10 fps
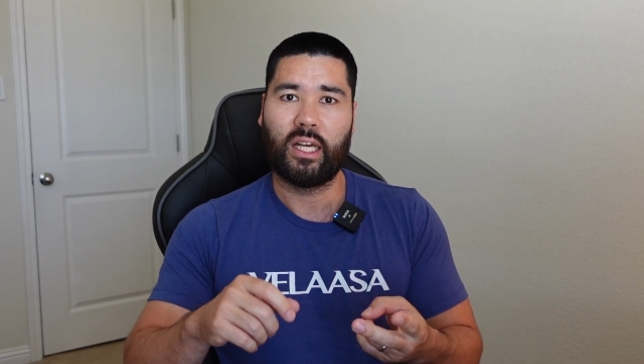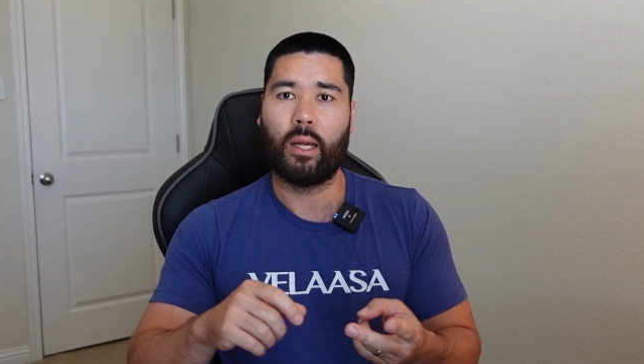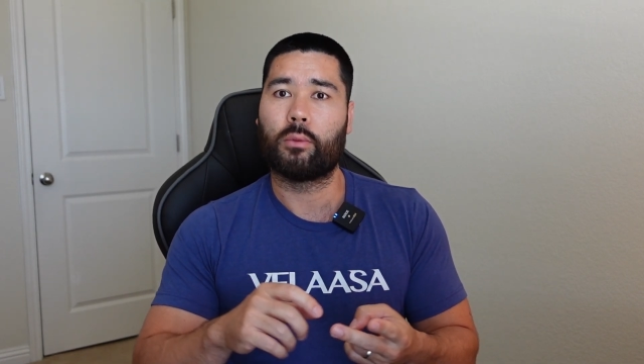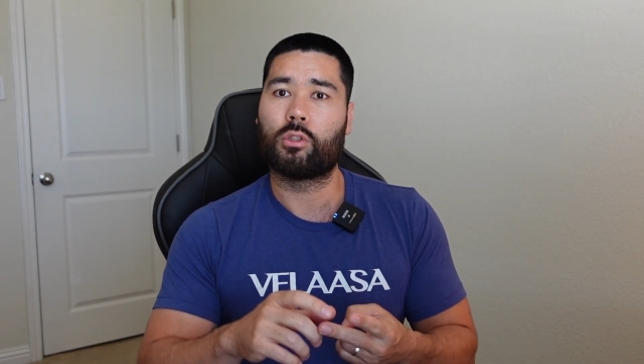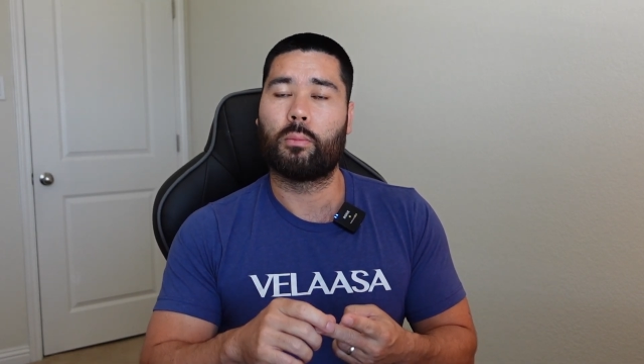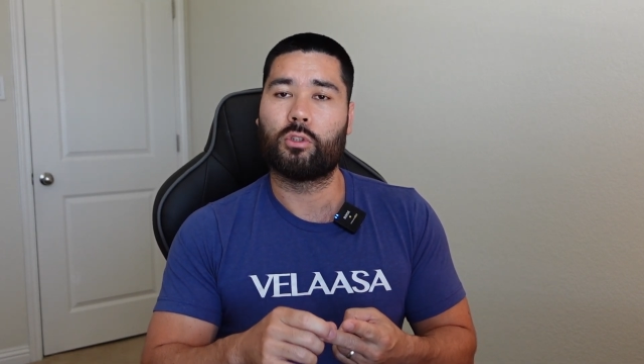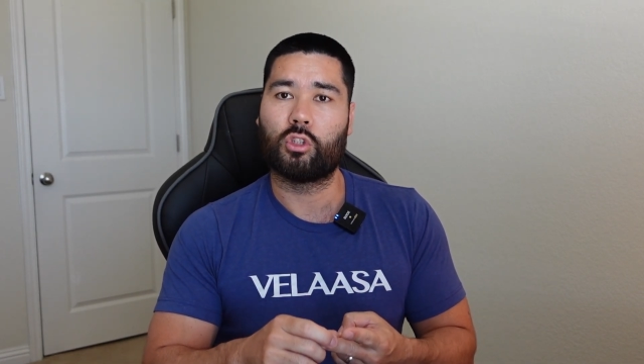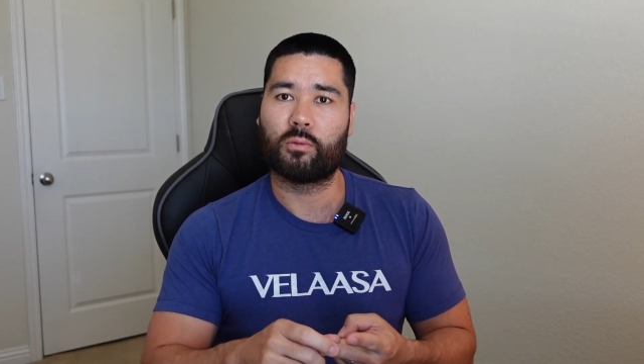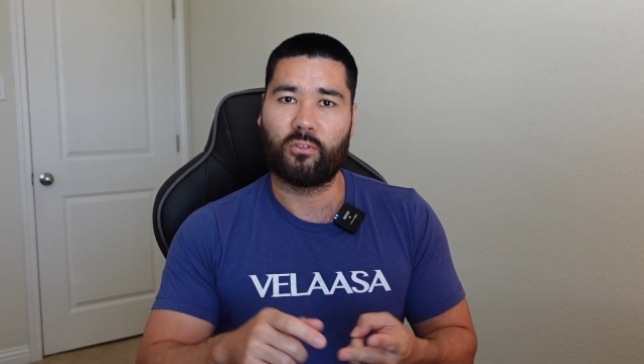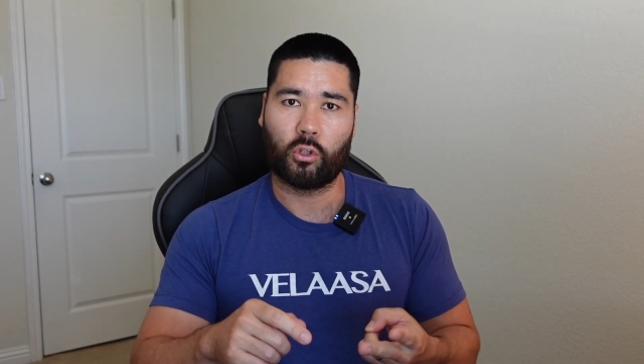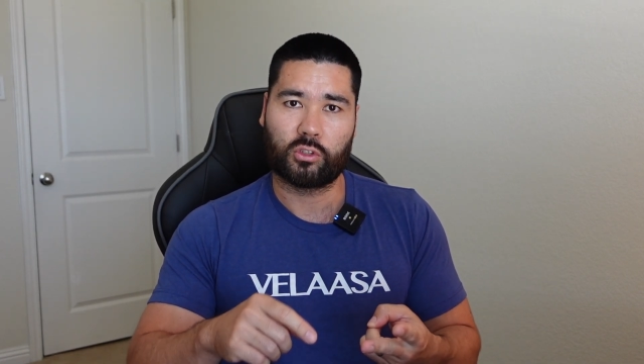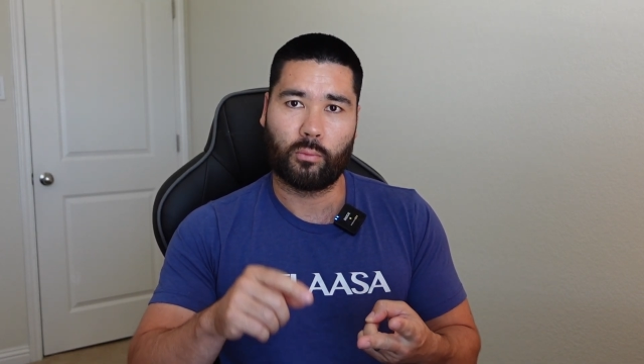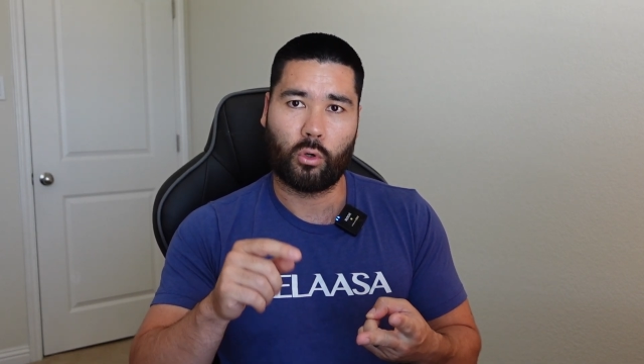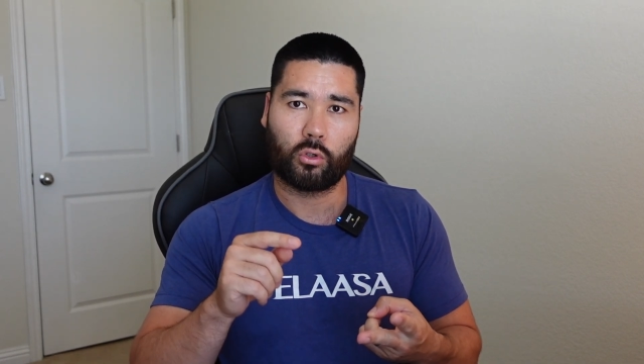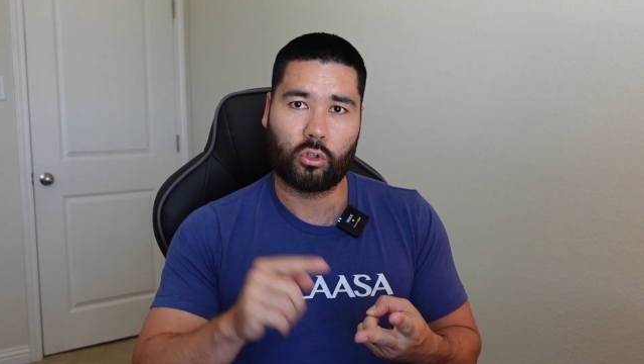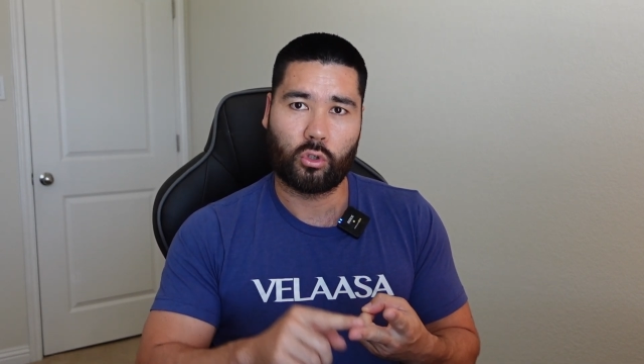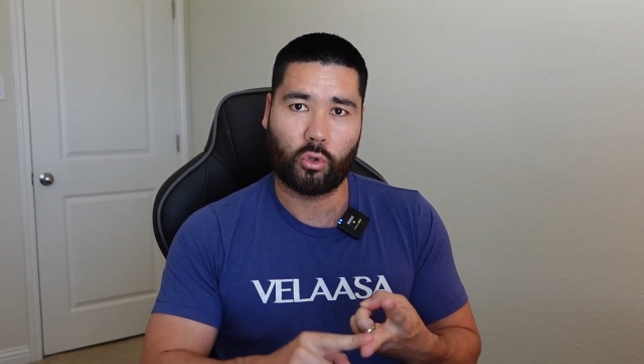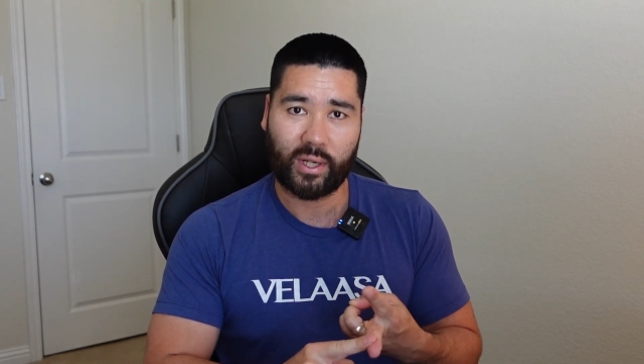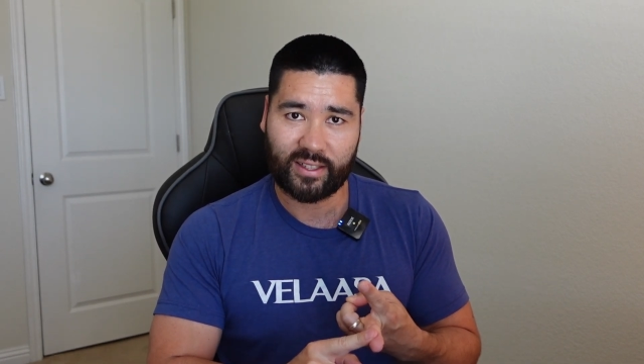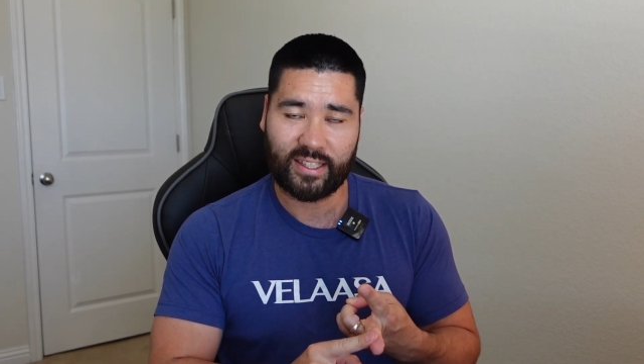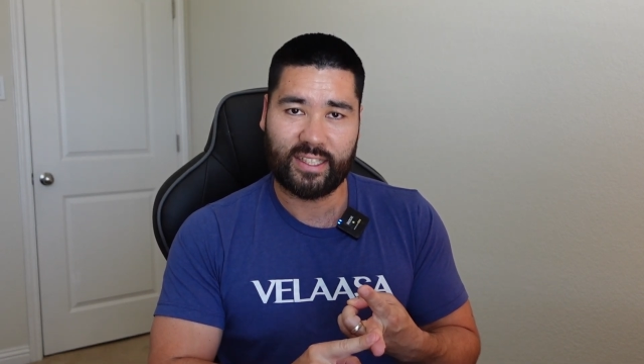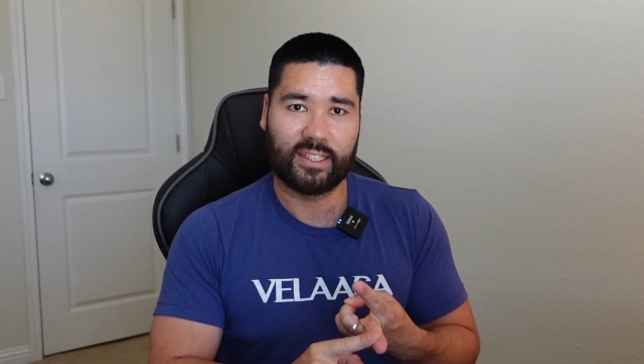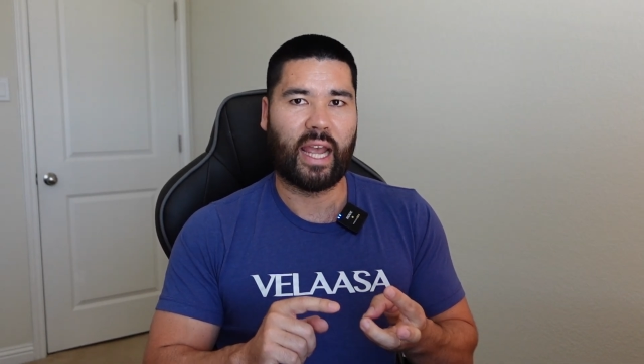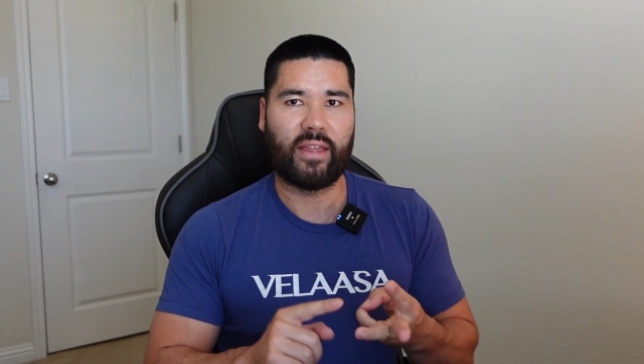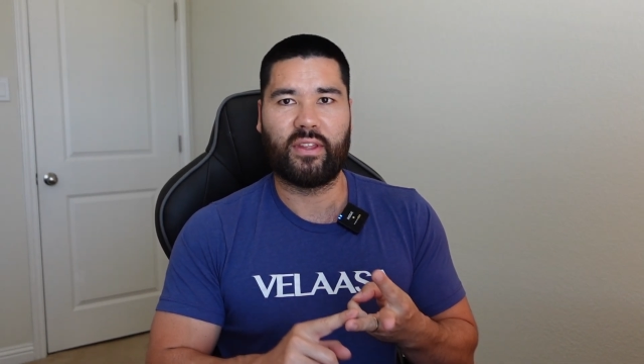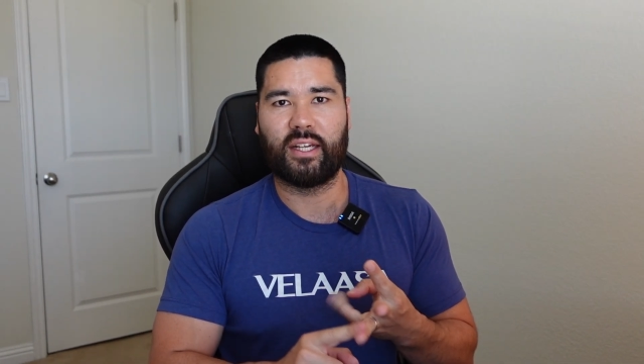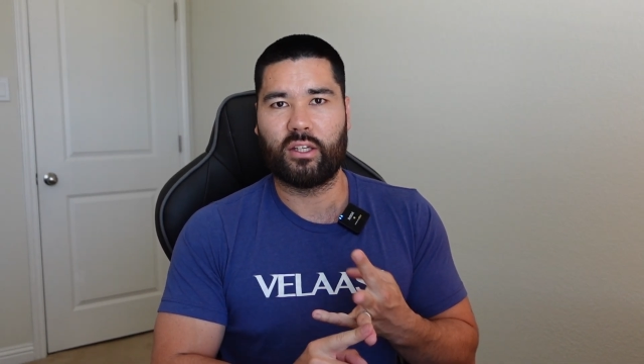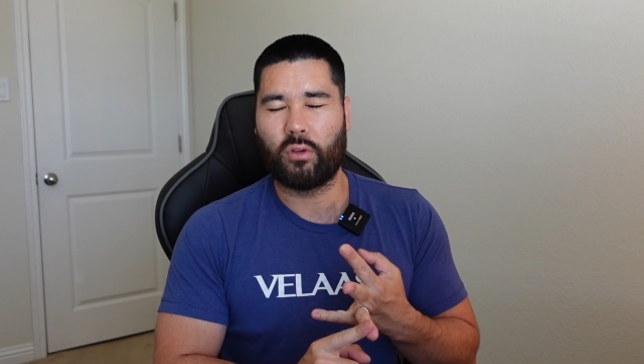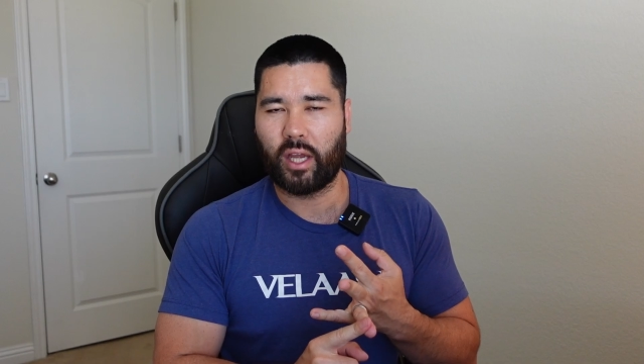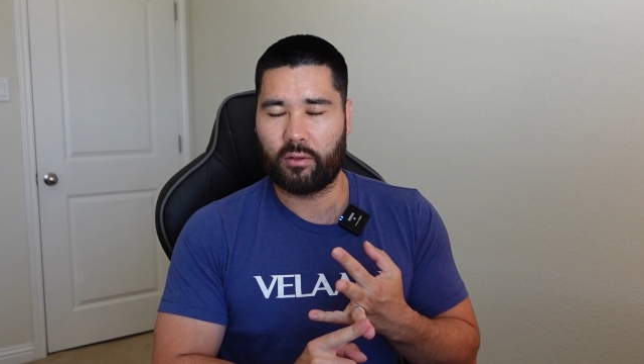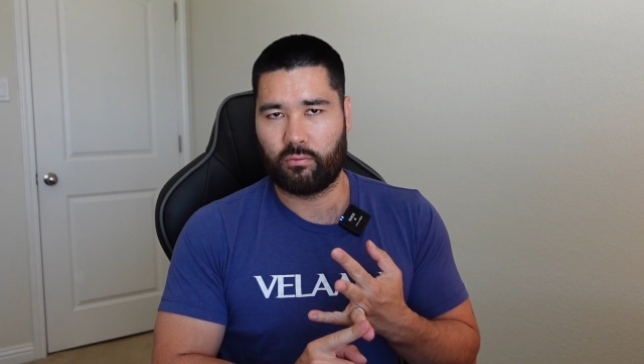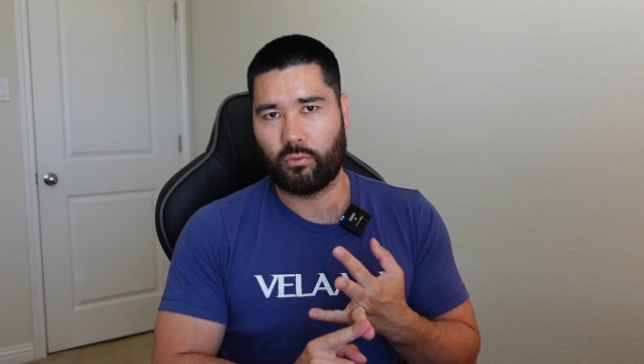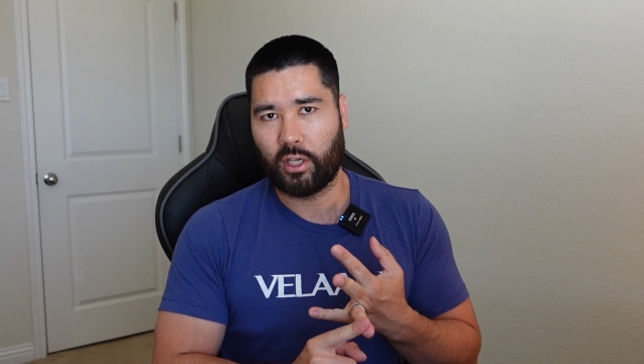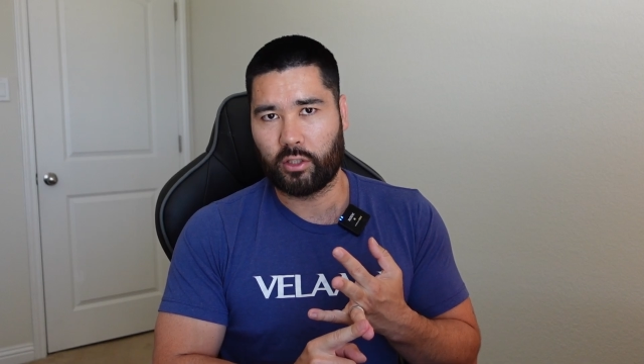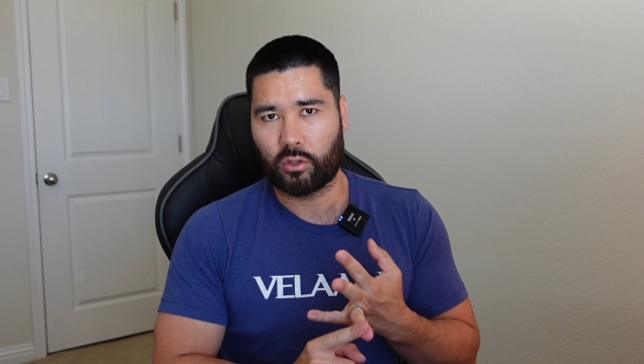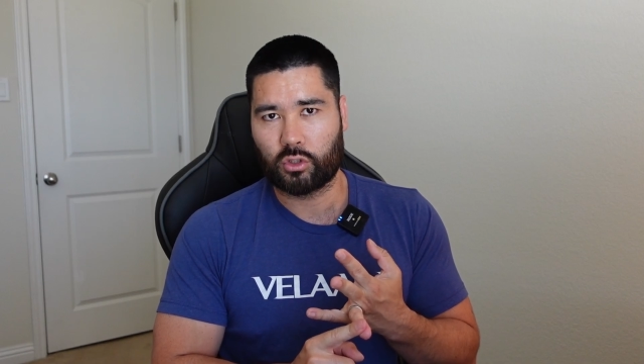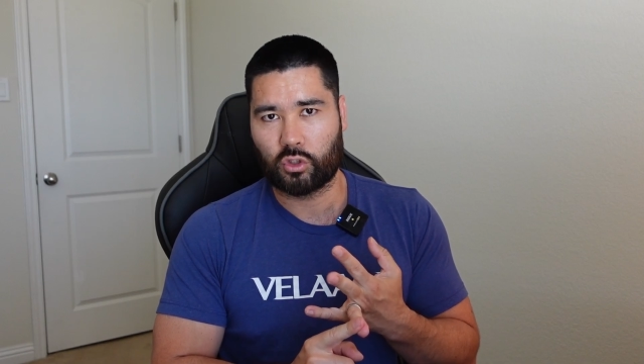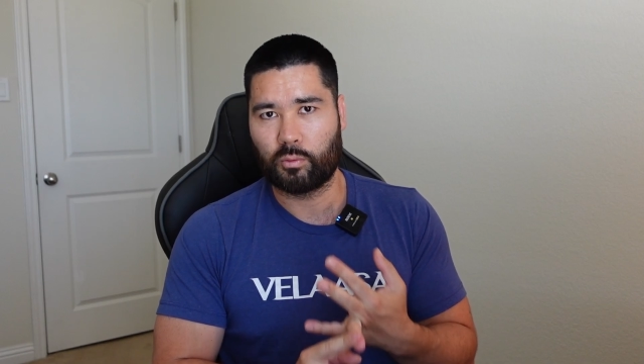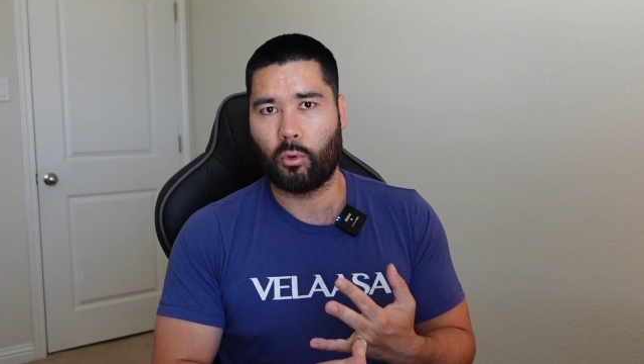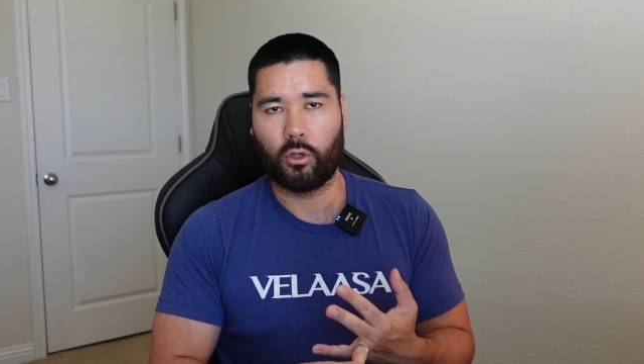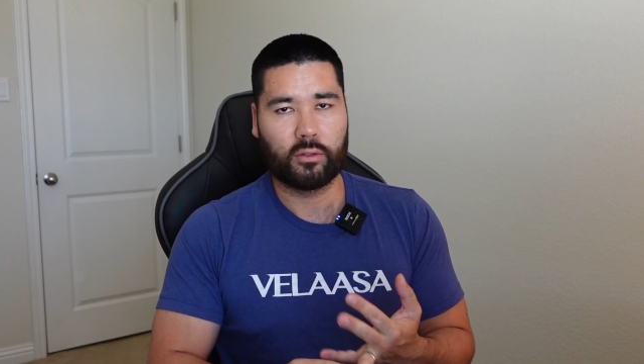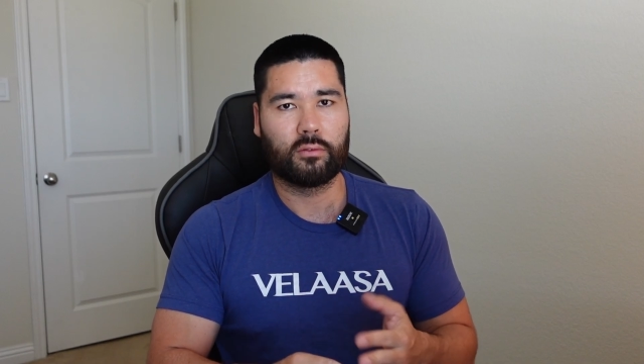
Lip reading: are you able to produce force more quickly, and then are you really good at your sport?